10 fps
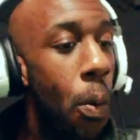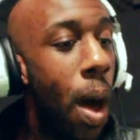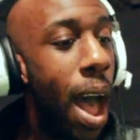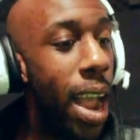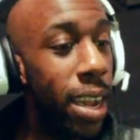
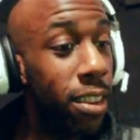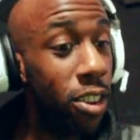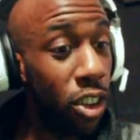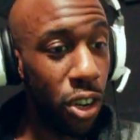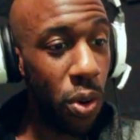Why,
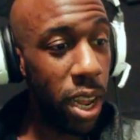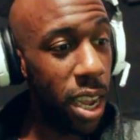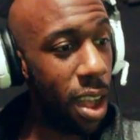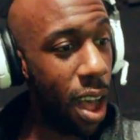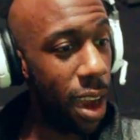it's Tooty
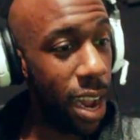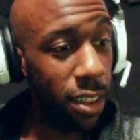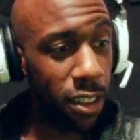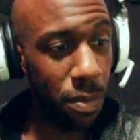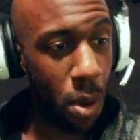Young
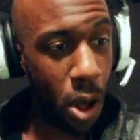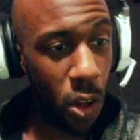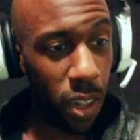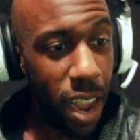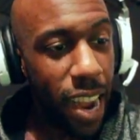and
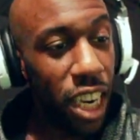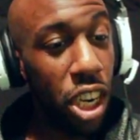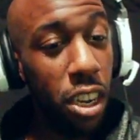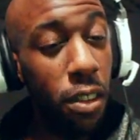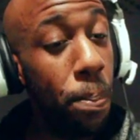small.
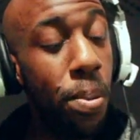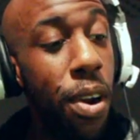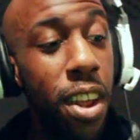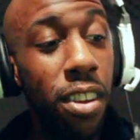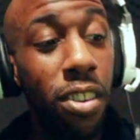She's the
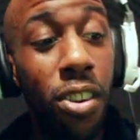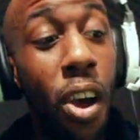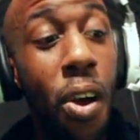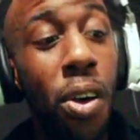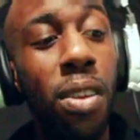prettiest
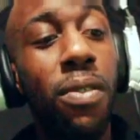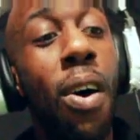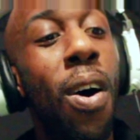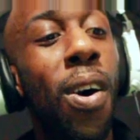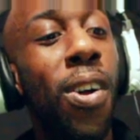girl of
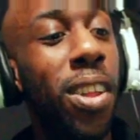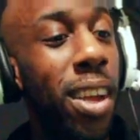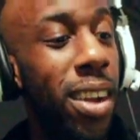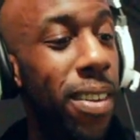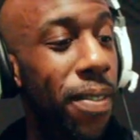all.
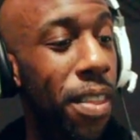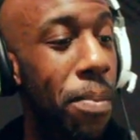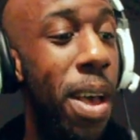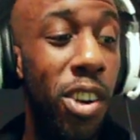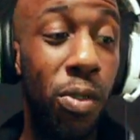
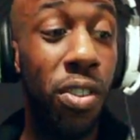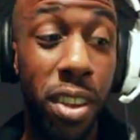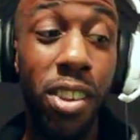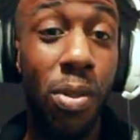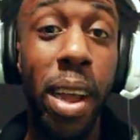That's your
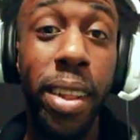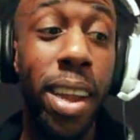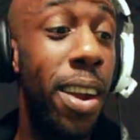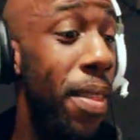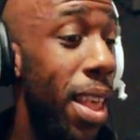sis right there.